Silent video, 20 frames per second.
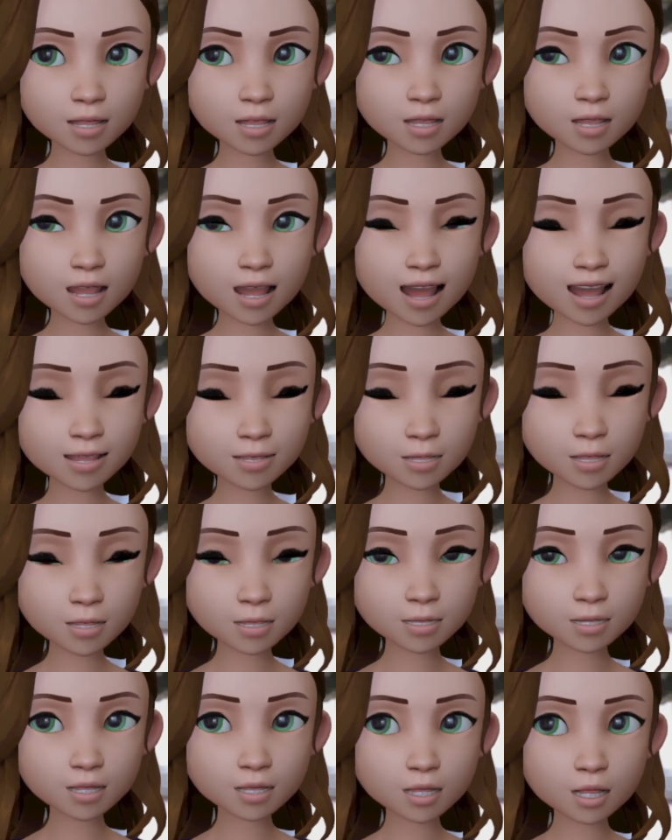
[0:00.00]
the timing
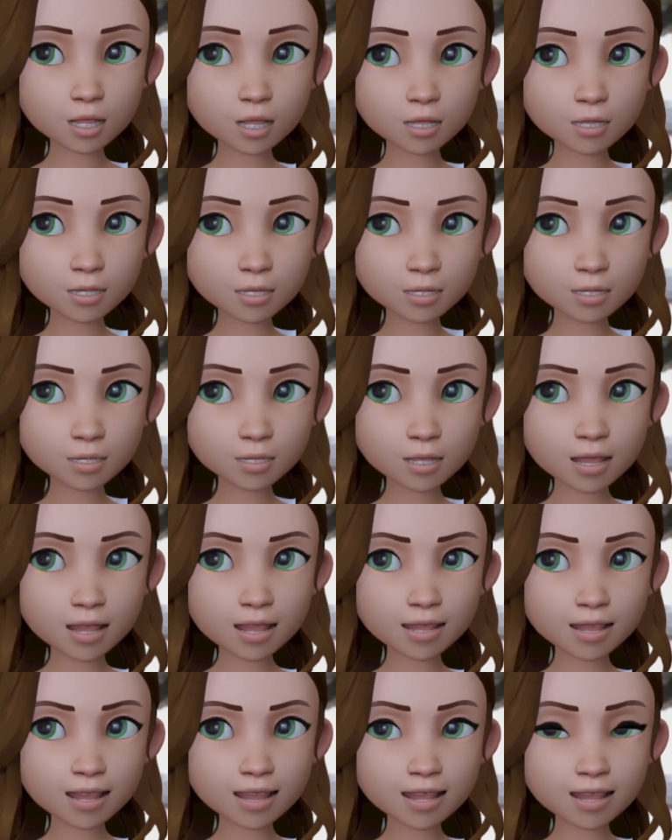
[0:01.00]
wasn't always
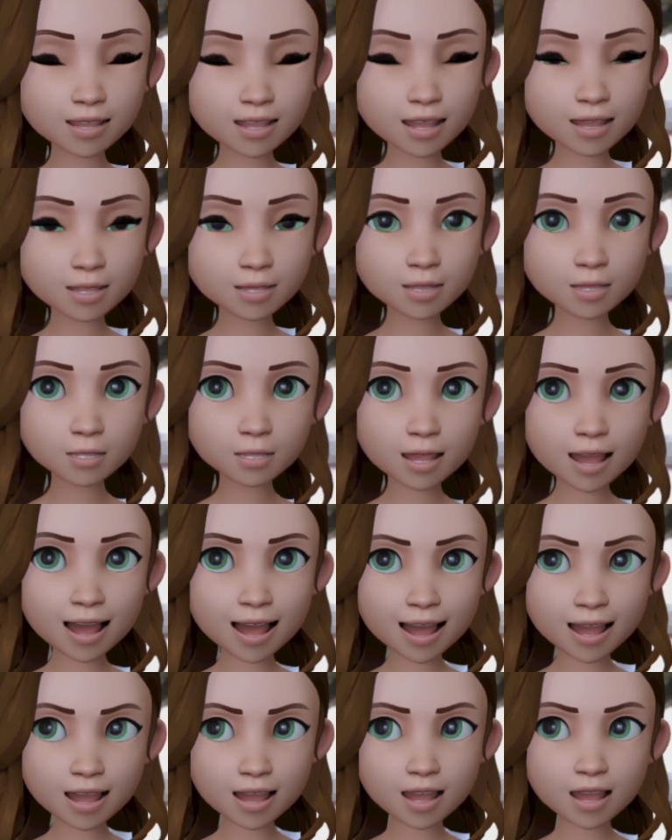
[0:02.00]
right it seemed to
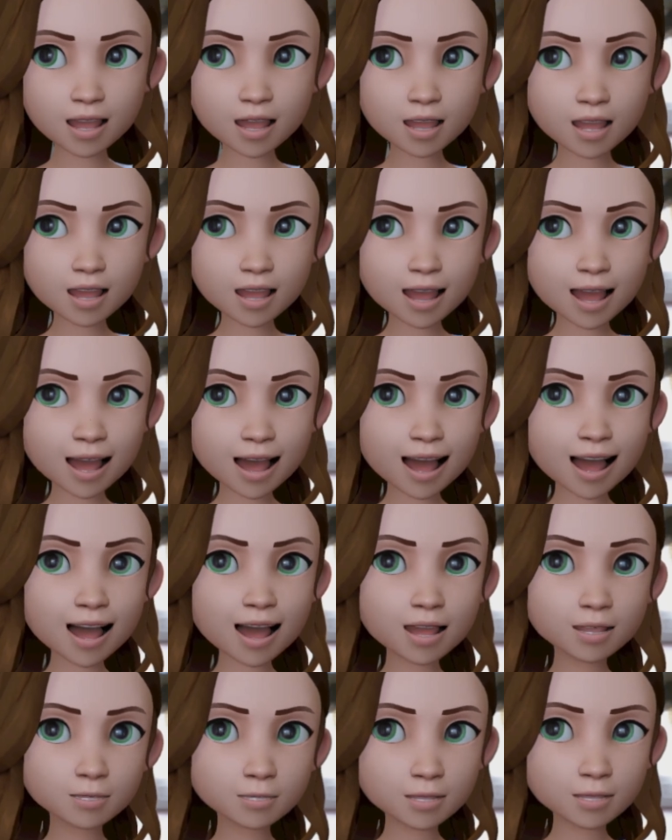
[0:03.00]
be a
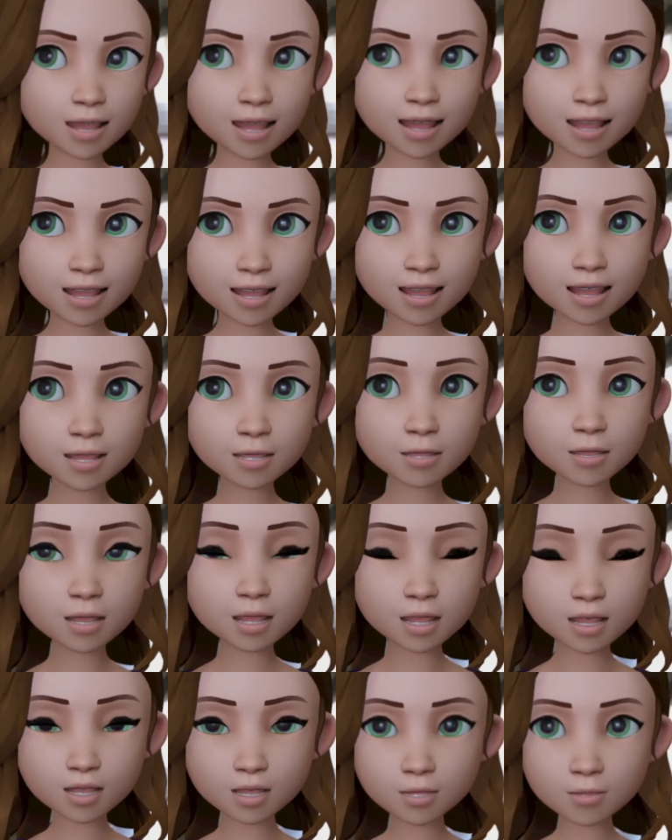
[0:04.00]
little bit laggy
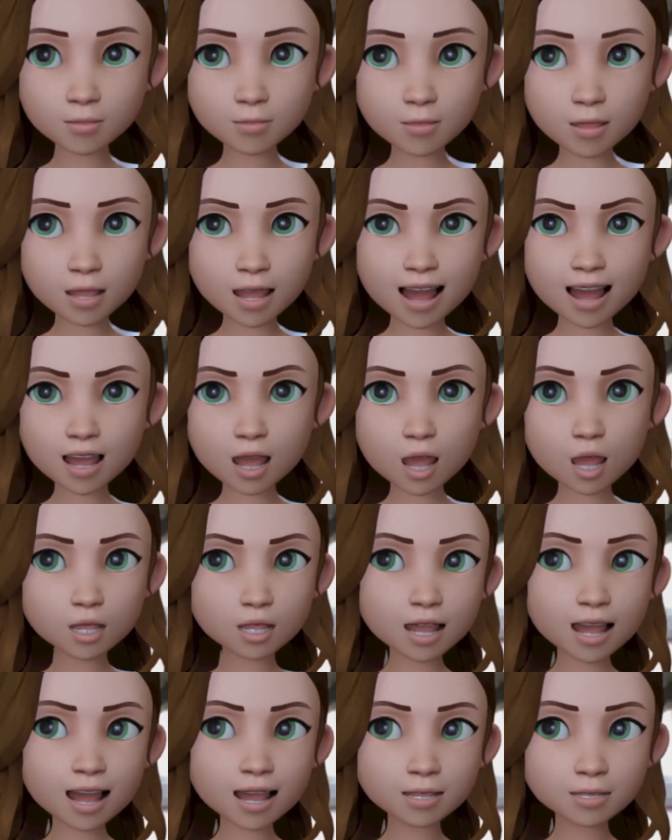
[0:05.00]
but it
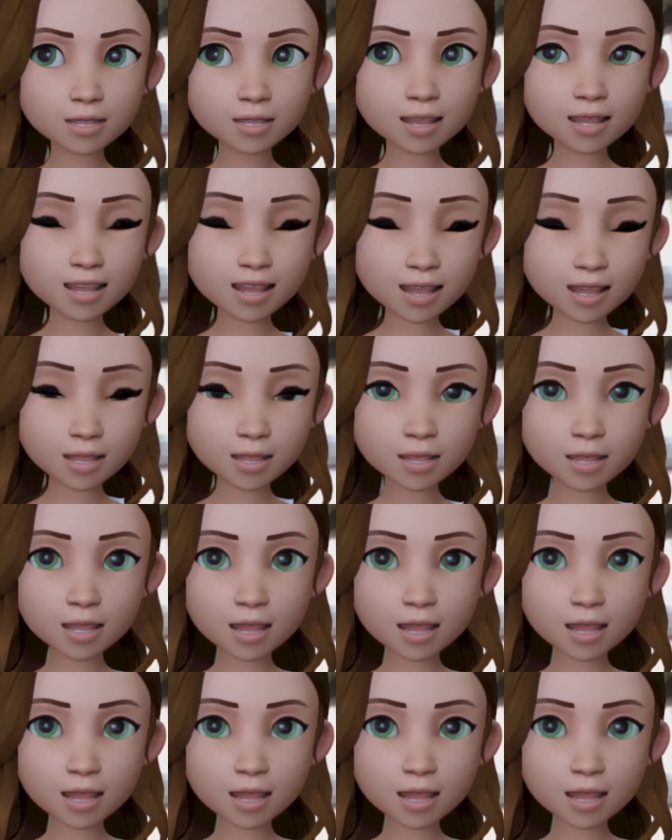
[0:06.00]
got there in the end.